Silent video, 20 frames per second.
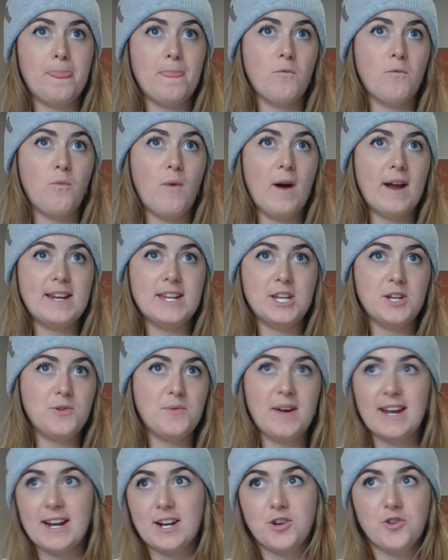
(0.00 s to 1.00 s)
when
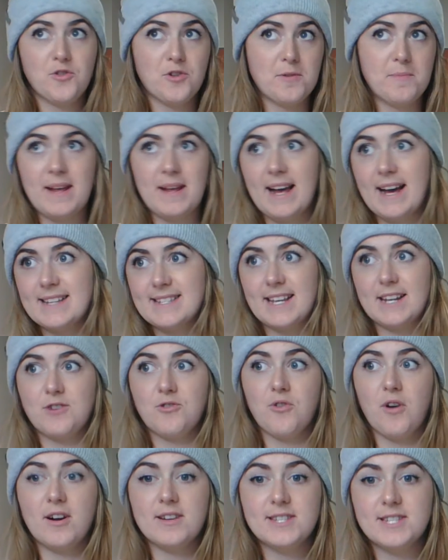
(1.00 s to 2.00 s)
you ignored me as I
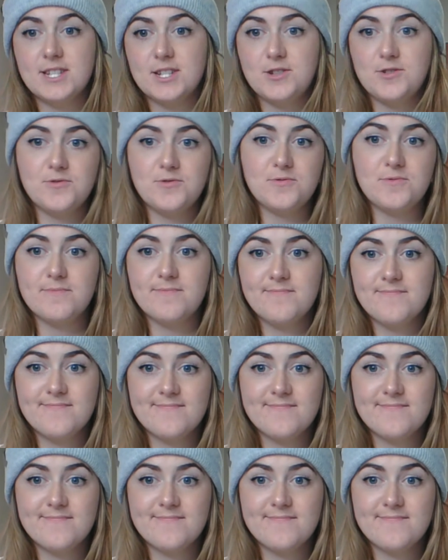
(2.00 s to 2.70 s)
crossed you,